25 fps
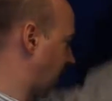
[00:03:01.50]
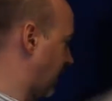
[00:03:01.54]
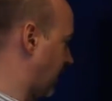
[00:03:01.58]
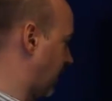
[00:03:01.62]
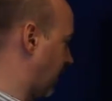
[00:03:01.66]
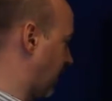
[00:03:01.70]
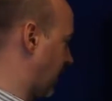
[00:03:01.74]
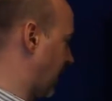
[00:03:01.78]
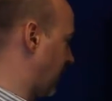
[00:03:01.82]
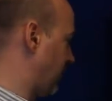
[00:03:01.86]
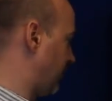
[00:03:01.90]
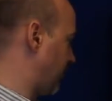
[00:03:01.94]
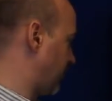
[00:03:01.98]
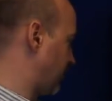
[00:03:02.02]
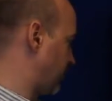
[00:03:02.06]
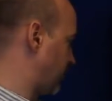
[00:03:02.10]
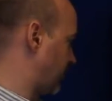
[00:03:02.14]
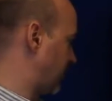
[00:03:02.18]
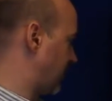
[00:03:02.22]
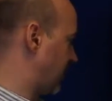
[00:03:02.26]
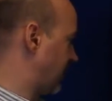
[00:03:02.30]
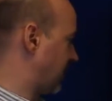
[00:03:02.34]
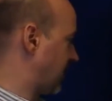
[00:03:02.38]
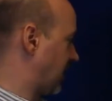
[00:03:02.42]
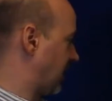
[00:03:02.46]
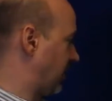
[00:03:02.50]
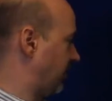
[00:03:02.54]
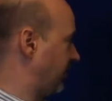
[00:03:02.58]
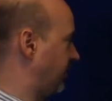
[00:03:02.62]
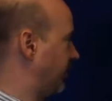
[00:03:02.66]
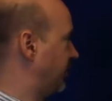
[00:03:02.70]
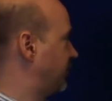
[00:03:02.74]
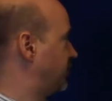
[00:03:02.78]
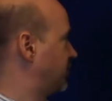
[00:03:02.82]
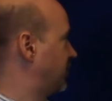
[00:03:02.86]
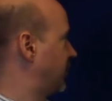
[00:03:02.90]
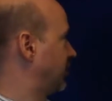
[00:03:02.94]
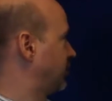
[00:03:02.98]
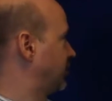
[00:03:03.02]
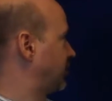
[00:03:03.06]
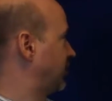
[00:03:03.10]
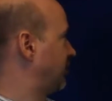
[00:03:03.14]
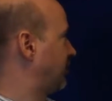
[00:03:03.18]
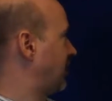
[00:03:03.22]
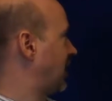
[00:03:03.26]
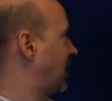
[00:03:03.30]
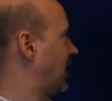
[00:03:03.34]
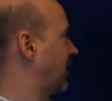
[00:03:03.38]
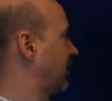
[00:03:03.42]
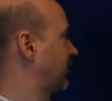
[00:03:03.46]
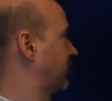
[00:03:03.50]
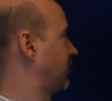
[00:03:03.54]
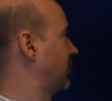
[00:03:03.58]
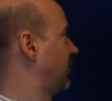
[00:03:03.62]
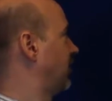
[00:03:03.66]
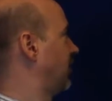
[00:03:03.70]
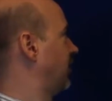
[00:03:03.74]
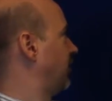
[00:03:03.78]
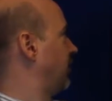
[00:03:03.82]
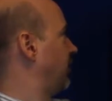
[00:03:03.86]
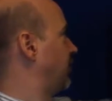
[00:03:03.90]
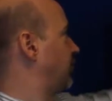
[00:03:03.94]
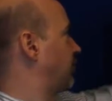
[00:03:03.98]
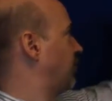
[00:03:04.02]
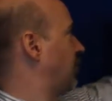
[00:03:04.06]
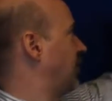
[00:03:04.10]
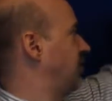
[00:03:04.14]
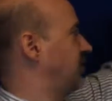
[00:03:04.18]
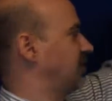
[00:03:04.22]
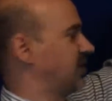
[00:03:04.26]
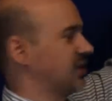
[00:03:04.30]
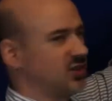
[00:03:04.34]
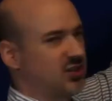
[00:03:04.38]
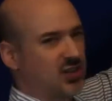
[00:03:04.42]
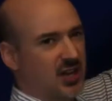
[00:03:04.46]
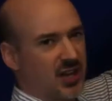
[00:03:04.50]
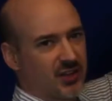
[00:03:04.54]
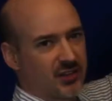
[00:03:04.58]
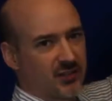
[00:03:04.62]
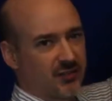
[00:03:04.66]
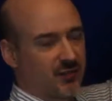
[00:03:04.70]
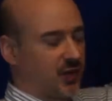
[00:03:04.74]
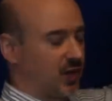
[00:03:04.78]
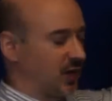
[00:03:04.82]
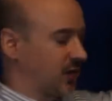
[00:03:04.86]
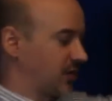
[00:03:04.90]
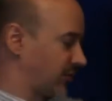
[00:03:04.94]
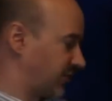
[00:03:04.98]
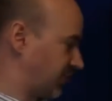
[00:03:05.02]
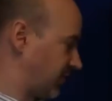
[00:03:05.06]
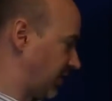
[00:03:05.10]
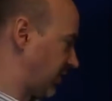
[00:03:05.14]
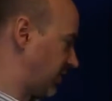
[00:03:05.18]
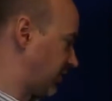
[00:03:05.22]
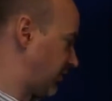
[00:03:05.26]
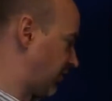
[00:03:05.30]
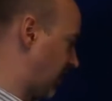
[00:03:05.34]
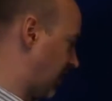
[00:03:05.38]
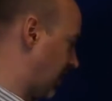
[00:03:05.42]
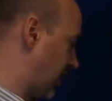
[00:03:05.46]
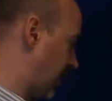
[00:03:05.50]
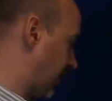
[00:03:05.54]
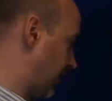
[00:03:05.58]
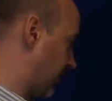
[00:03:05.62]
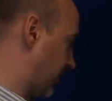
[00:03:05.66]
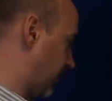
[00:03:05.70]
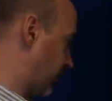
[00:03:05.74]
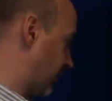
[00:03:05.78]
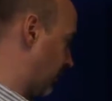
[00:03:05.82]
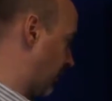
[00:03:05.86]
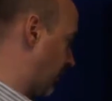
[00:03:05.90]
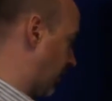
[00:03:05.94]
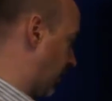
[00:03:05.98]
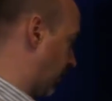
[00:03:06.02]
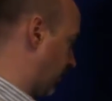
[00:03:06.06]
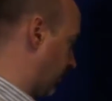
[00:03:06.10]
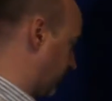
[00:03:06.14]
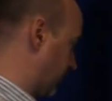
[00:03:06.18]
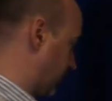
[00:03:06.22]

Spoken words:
the cable straight down into the junction box. This way you can test various things right out the door.